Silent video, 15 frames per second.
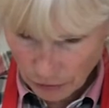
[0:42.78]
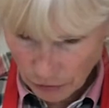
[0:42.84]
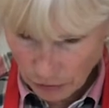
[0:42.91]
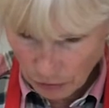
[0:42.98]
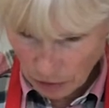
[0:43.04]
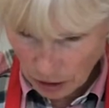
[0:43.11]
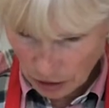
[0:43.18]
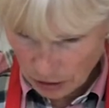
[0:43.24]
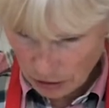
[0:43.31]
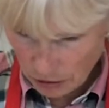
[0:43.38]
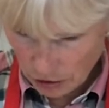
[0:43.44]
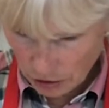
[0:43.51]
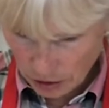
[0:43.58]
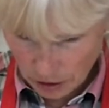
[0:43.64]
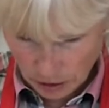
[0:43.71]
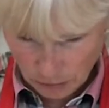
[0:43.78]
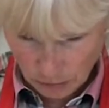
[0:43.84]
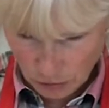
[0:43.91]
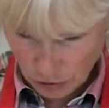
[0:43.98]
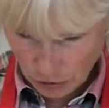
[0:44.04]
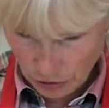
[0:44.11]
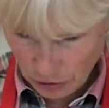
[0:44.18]
for rocks or
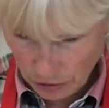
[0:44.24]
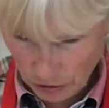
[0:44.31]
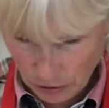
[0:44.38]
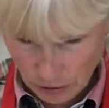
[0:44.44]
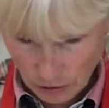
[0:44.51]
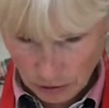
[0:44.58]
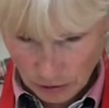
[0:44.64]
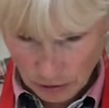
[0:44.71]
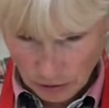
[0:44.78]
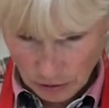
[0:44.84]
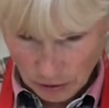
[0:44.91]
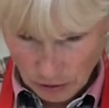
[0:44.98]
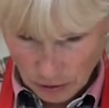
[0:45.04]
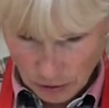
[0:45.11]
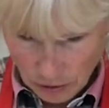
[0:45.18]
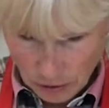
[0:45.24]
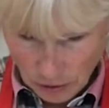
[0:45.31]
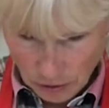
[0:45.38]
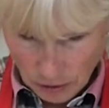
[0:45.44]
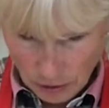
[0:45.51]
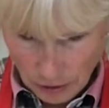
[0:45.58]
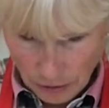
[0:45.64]
stems or
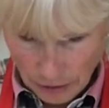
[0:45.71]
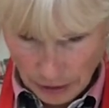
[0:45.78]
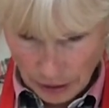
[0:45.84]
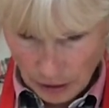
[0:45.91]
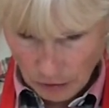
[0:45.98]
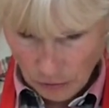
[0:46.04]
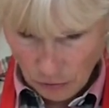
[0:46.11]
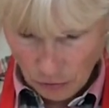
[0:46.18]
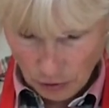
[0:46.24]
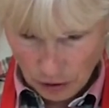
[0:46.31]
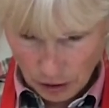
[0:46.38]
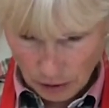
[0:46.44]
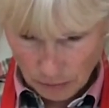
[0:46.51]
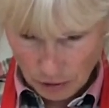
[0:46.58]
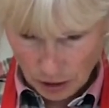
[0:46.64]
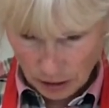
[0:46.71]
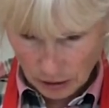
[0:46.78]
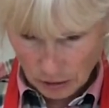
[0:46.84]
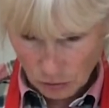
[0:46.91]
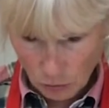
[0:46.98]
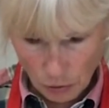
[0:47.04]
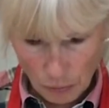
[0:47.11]
any foreign
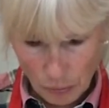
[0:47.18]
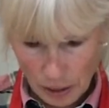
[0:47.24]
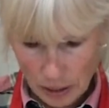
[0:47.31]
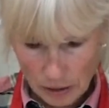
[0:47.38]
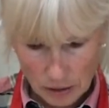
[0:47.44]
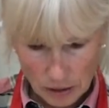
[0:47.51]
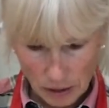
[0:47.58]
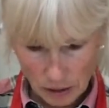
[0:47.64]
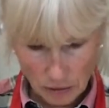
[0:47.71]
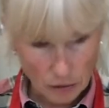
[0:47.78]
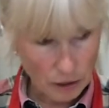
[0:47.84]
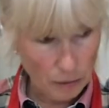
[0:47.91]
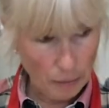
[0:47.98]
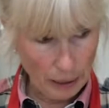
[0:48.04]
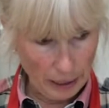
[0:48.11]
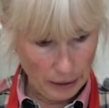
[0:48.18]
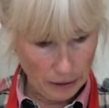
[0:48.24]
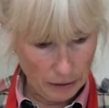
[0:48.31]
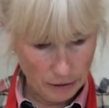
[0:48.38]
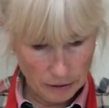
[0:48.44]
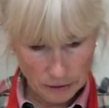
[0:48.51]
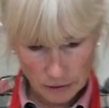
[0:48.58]
objects or beans that look bad.
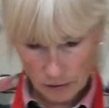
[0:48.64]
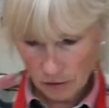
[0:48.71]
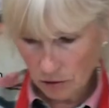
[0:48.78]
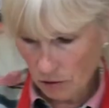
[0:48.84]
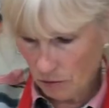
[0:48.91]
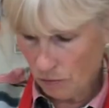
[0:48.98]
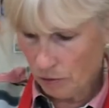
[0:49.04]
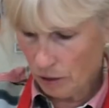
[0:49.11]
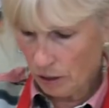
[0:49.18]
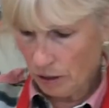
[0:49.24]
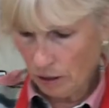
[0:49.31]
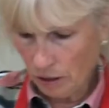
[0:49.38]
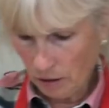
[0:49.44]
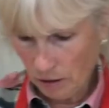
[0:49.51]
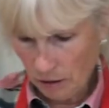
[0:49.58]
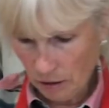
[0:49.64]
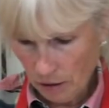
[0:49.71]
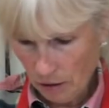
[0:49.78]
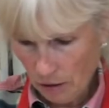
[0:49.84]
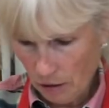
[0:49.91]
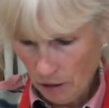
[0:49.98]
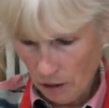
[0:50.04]
So we're going to
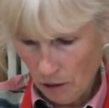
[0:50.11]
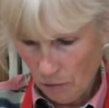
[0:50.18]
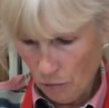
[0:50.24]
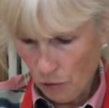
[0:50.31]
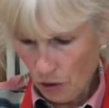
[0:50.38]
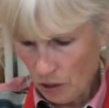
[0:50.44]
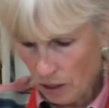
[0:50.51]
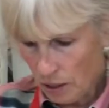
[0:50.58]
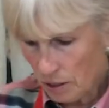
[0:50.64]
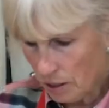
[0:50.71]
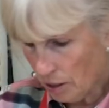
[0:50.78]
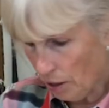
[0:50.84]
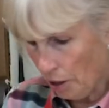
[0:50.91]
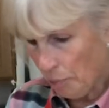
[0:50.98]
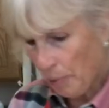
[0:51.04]
put these in our